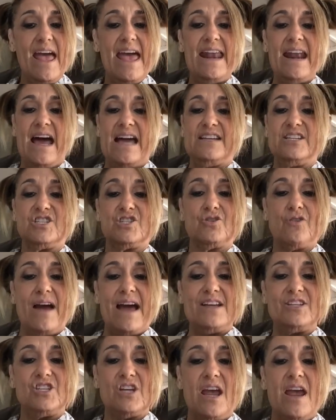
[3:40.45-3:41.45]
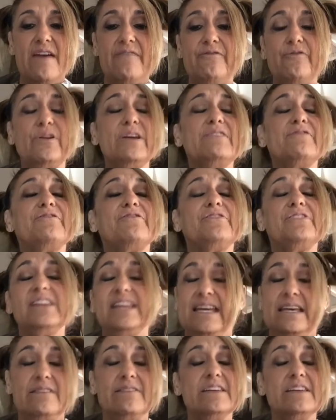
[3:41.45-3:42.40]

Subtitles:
and I scratch every flea